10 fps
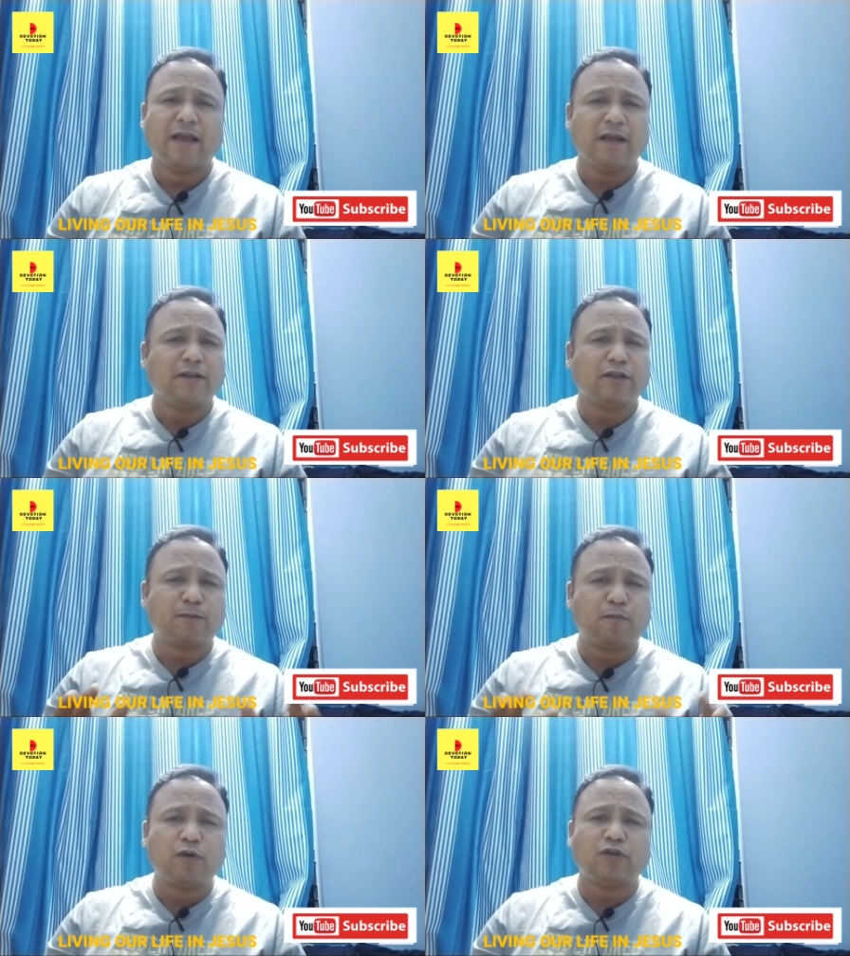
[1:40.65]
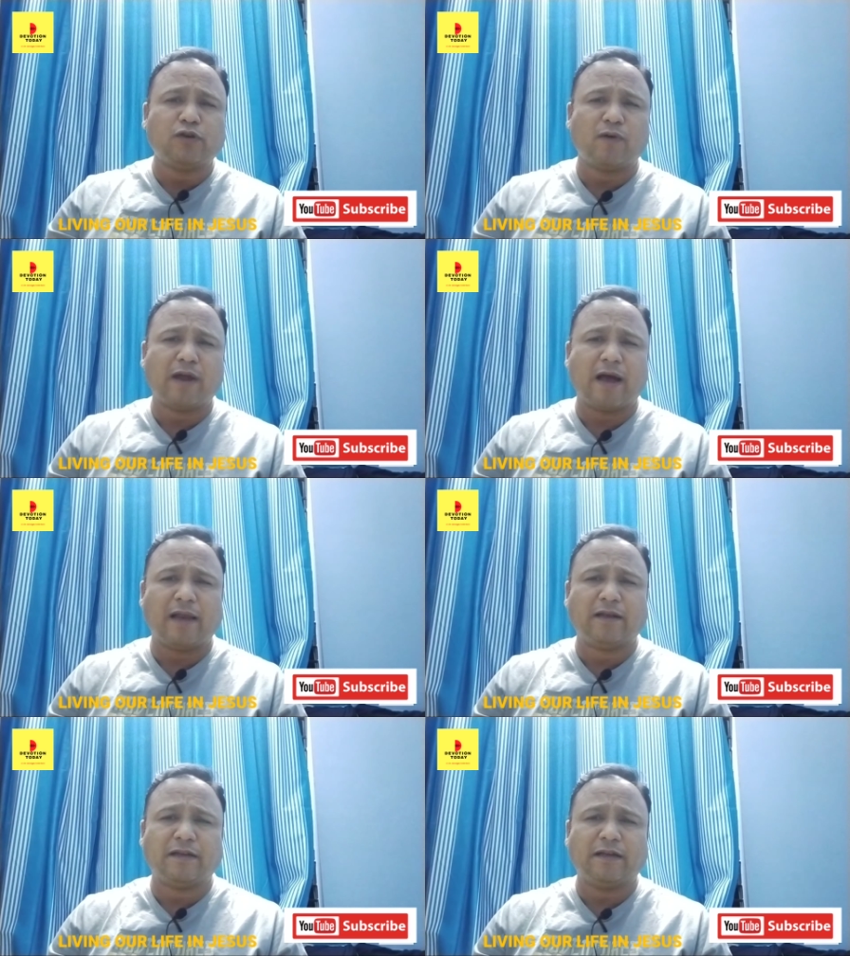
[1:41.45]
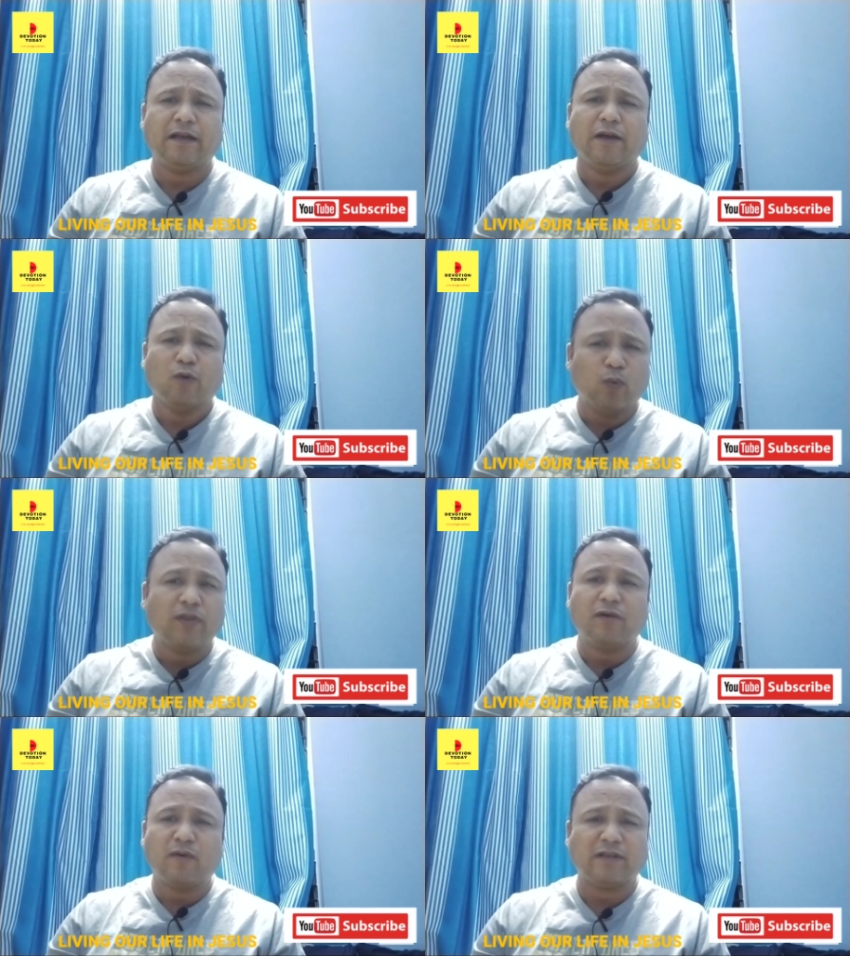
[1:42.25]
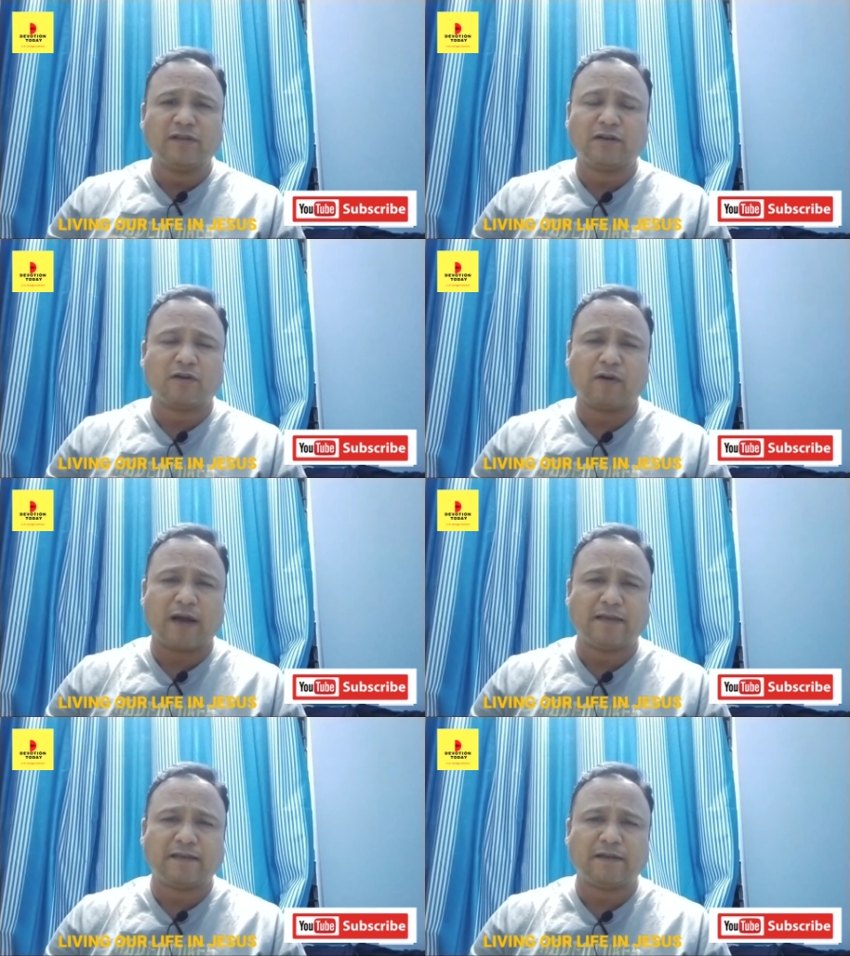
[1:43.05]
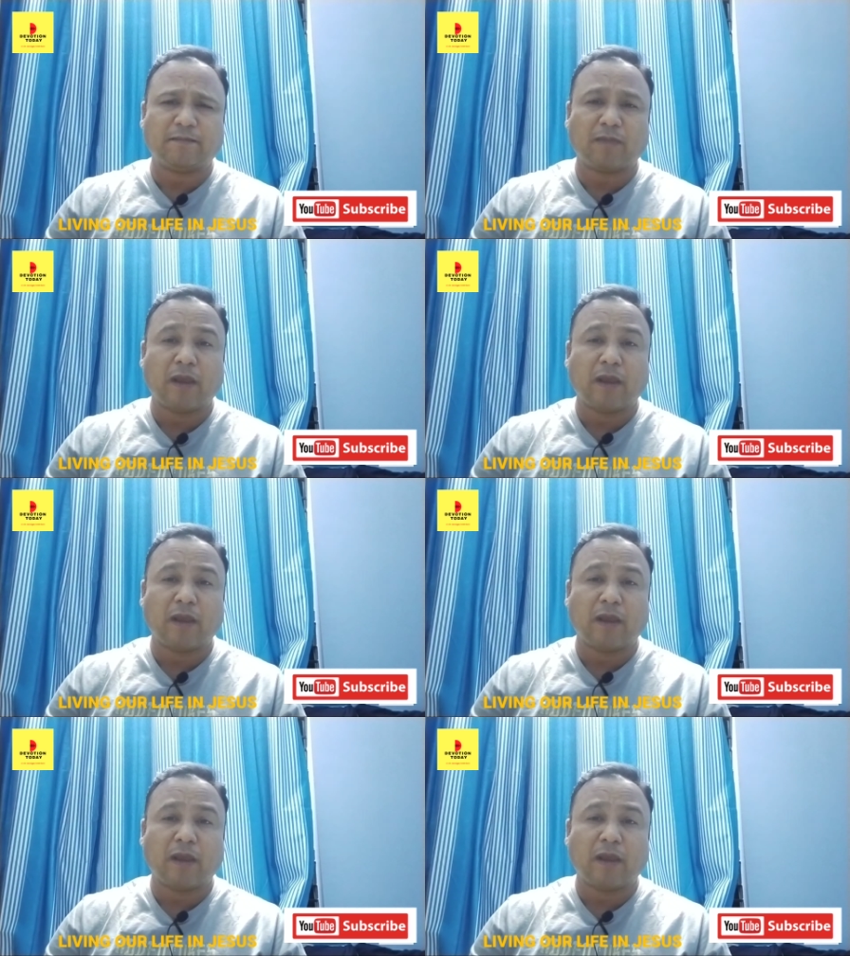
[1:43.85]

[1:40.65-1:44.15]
in spiritual reality with the risen Christ,